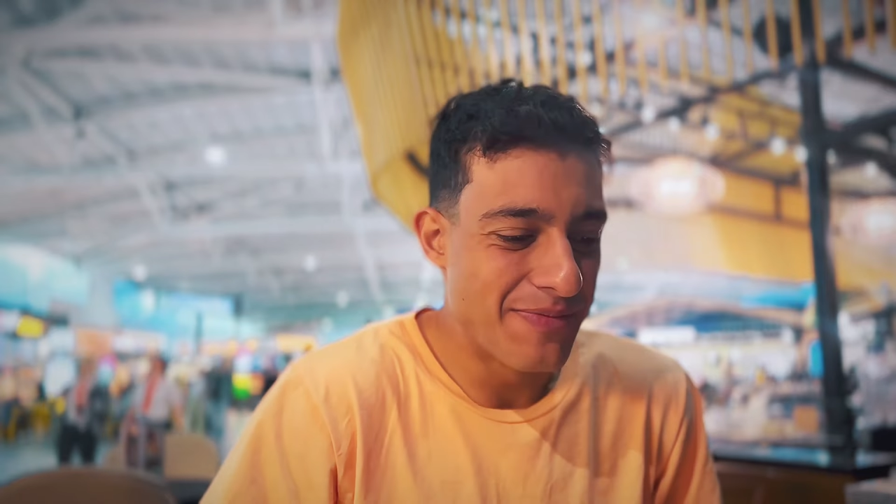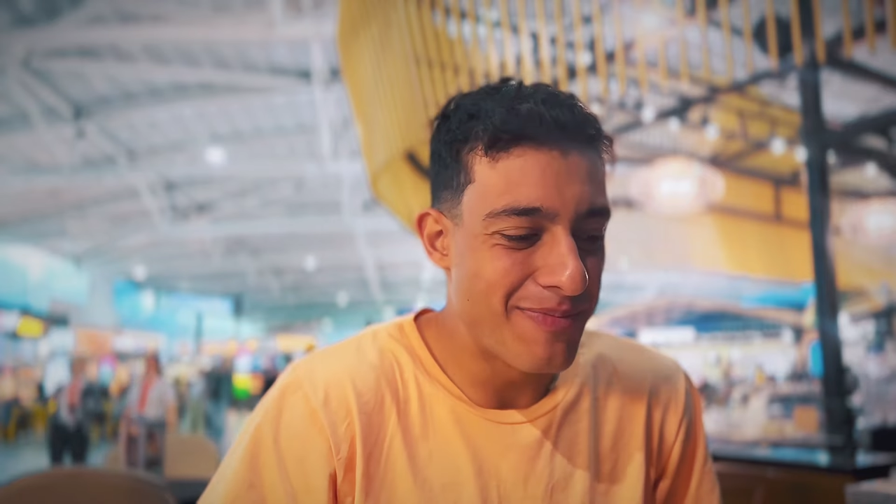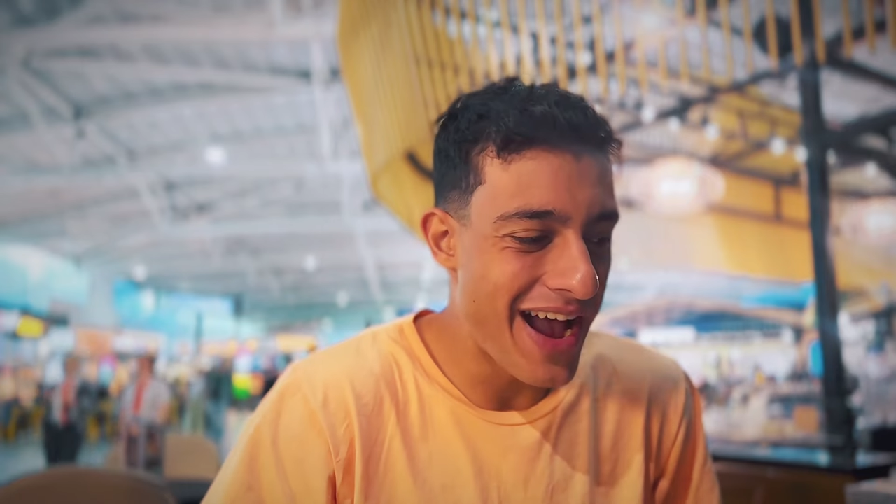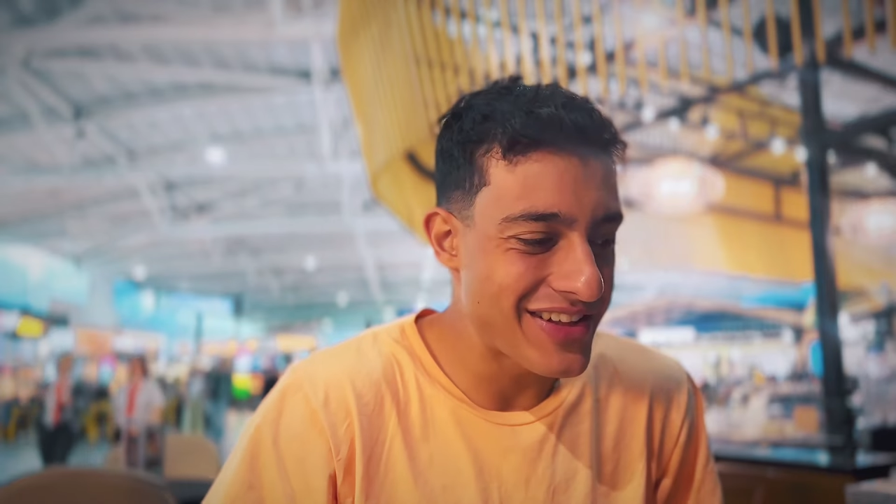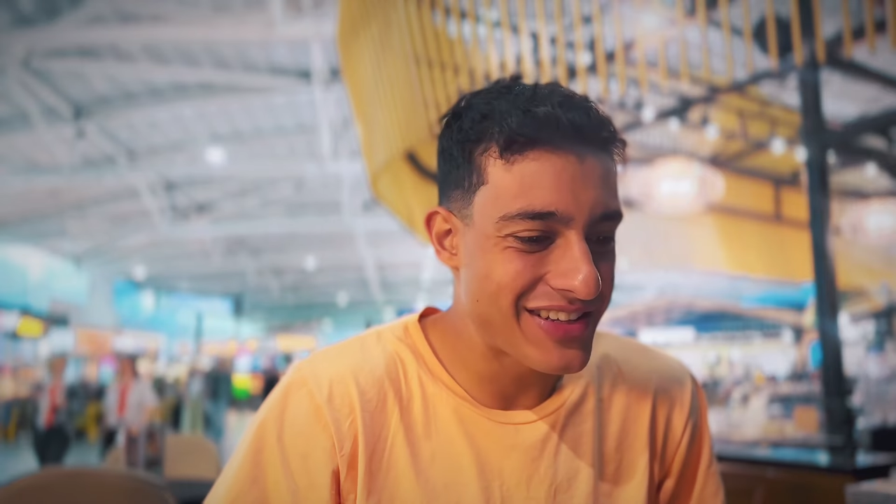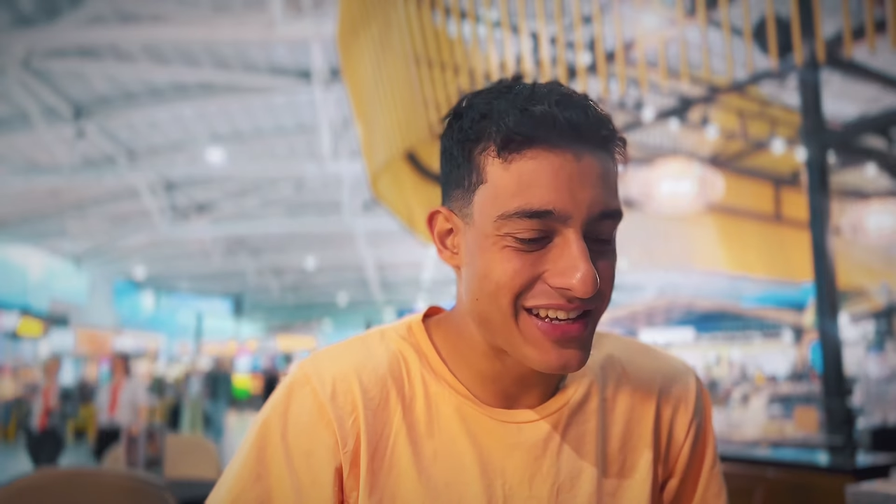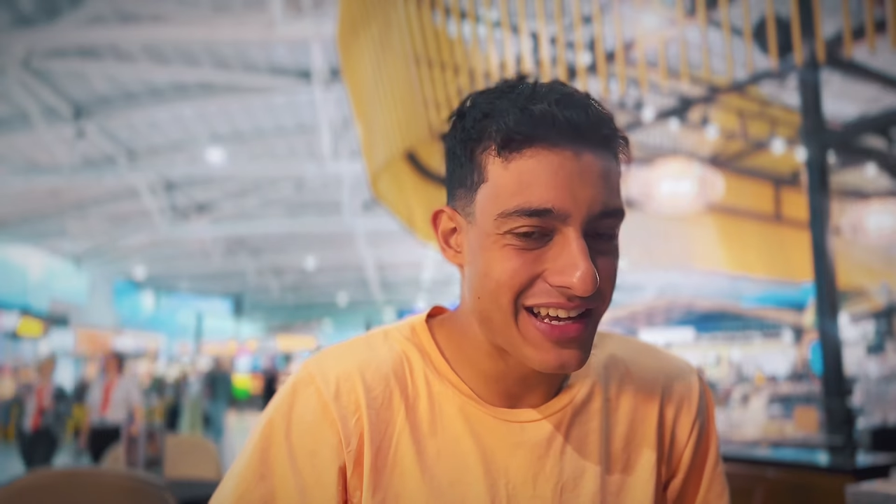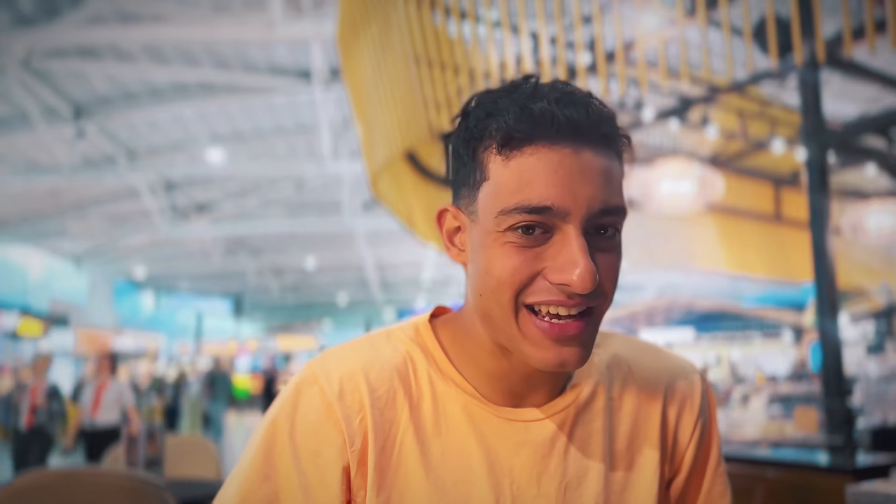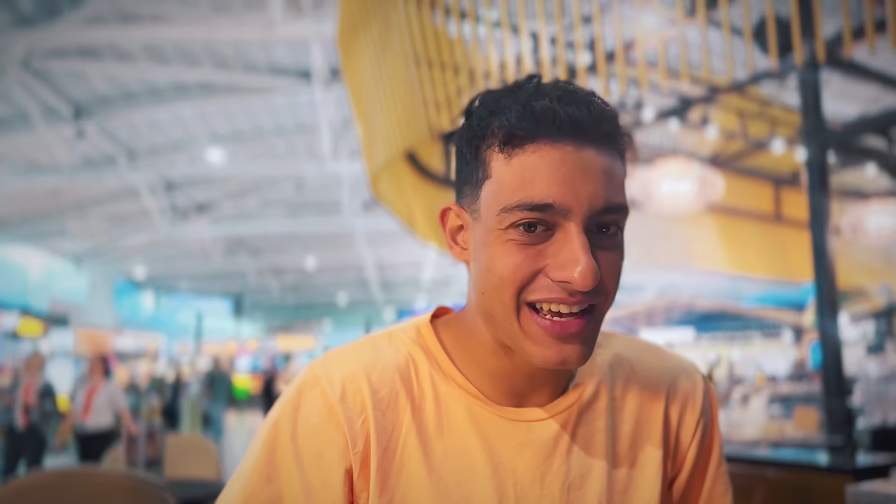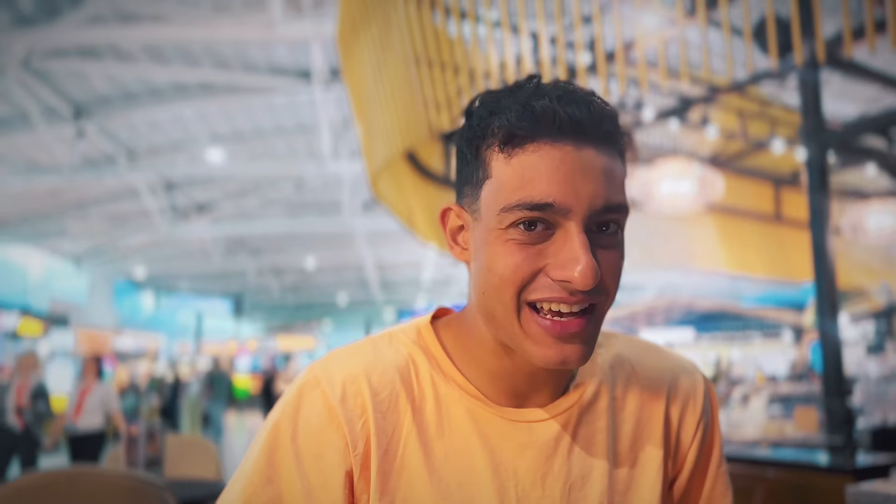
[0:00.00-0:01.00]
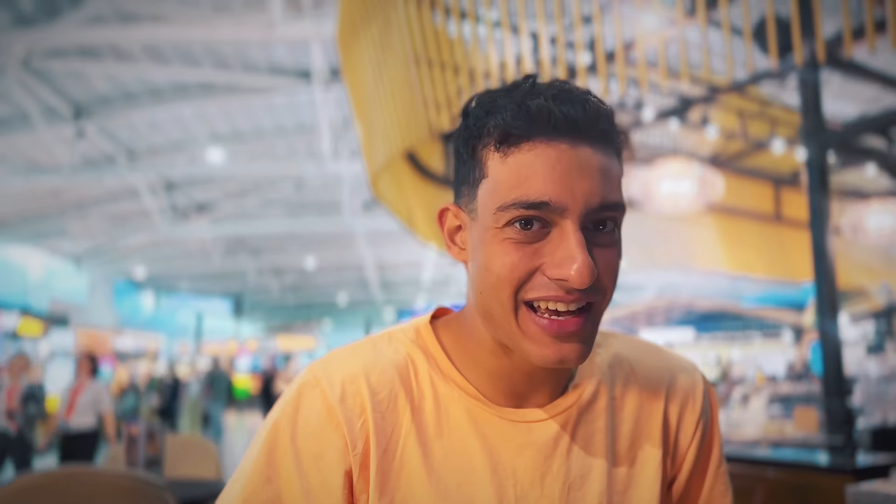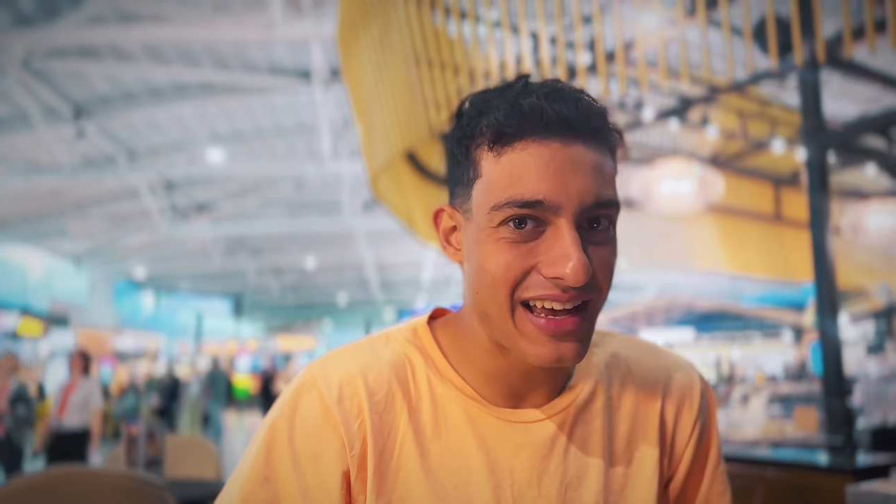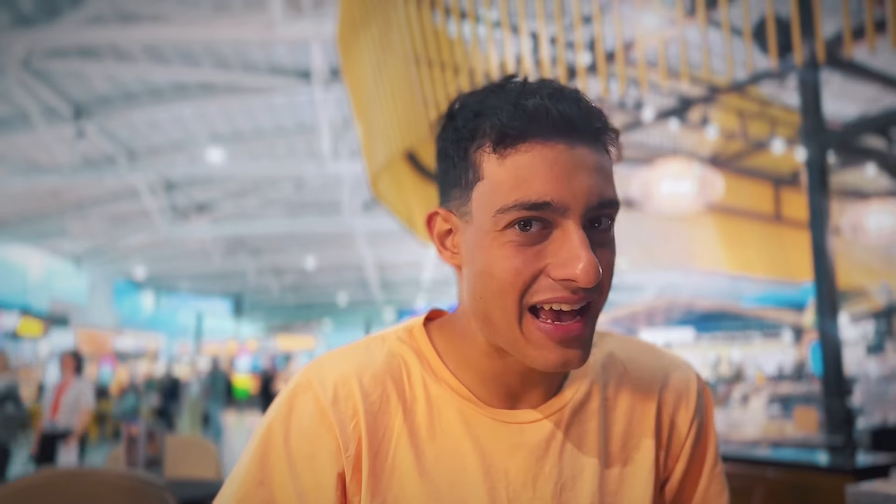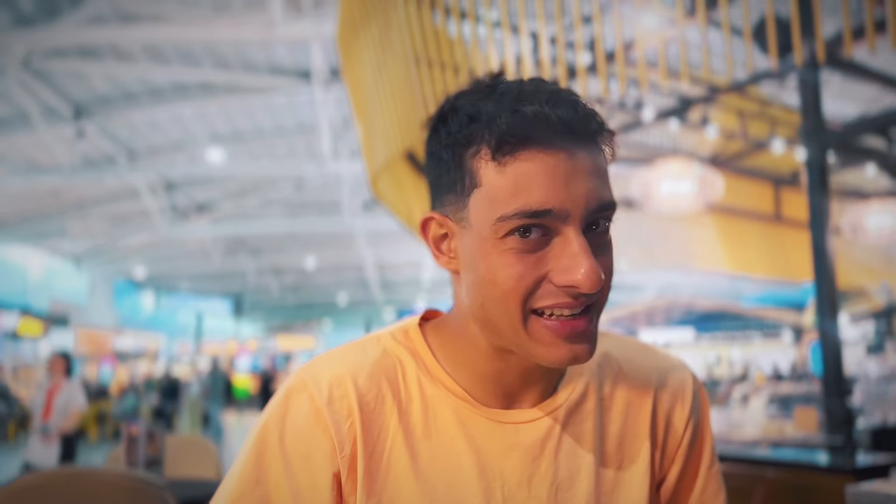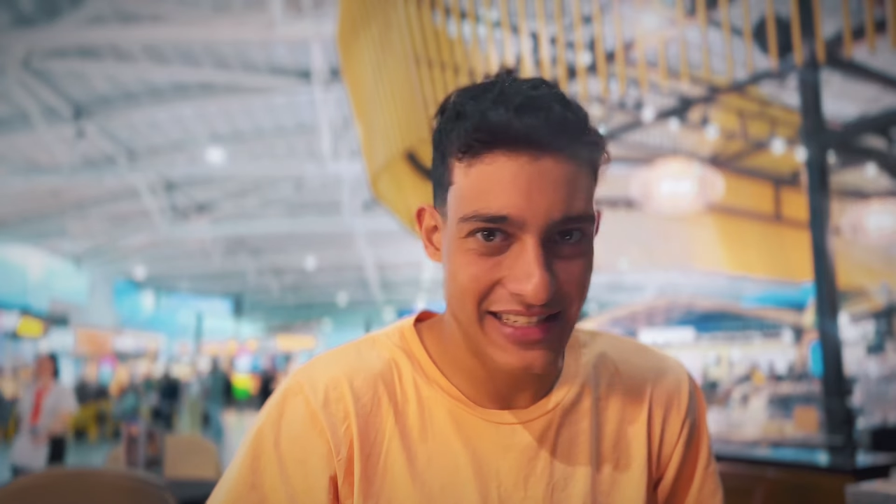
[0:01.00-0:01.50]
But
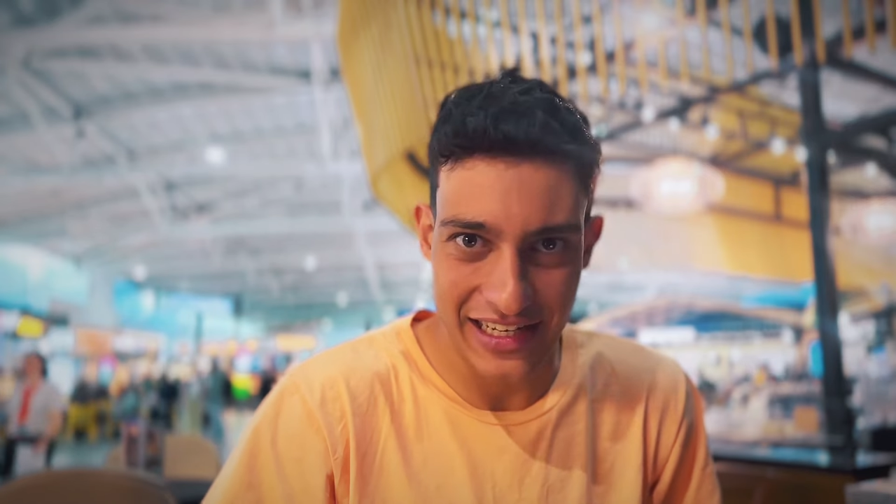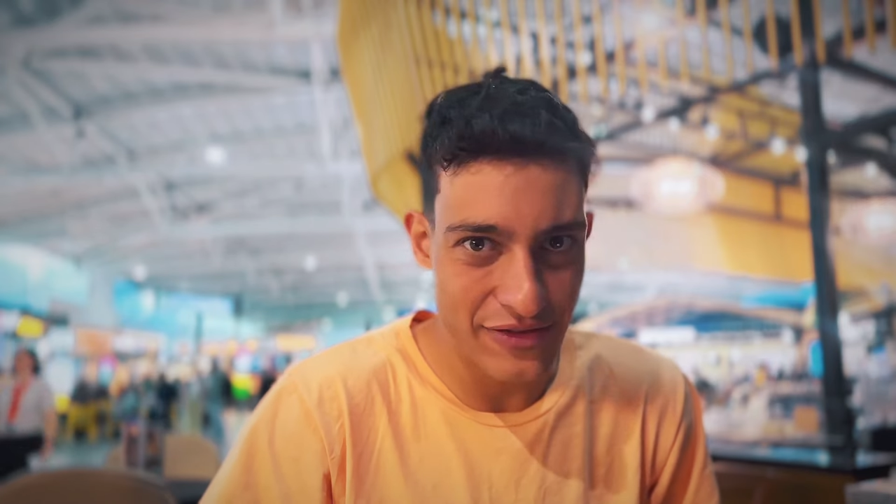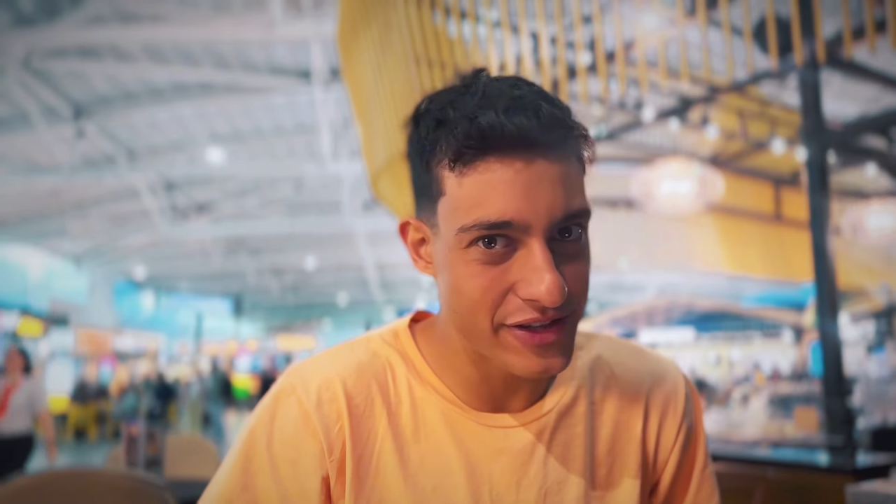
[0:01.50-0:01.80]
I tell you,